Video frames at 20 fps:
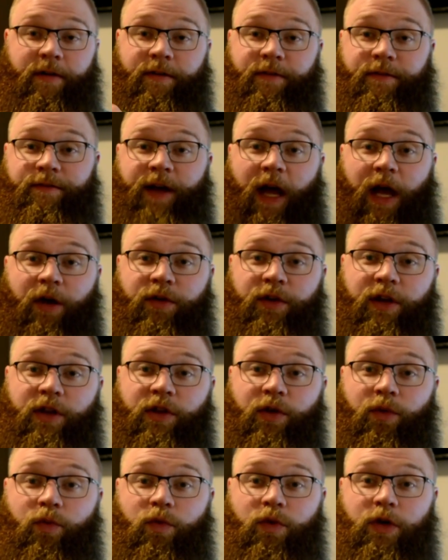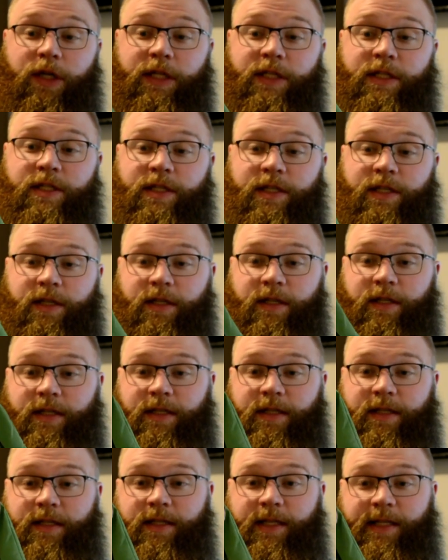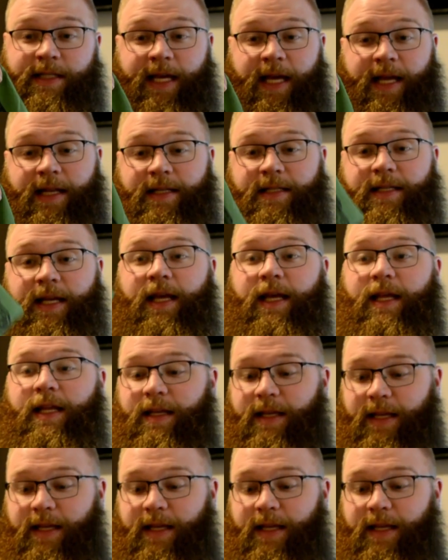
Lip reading: Found in the Woods 1010